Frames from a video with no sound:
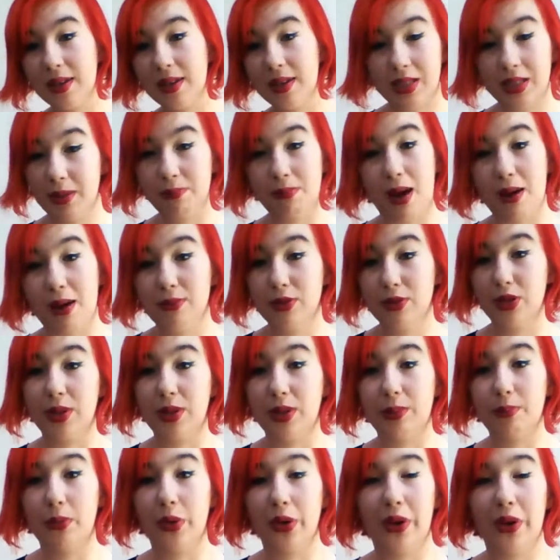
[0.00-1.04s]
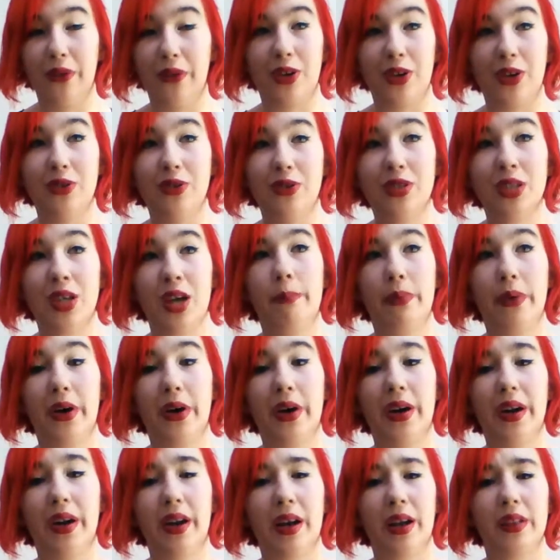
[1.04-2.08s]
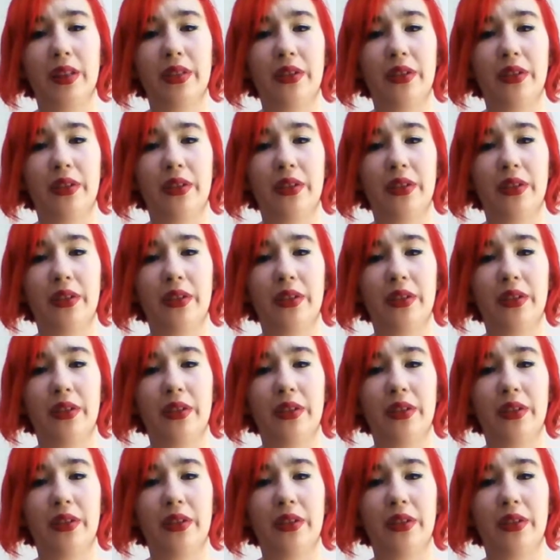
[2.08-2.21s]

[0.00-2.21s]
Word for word: some back between point of views, but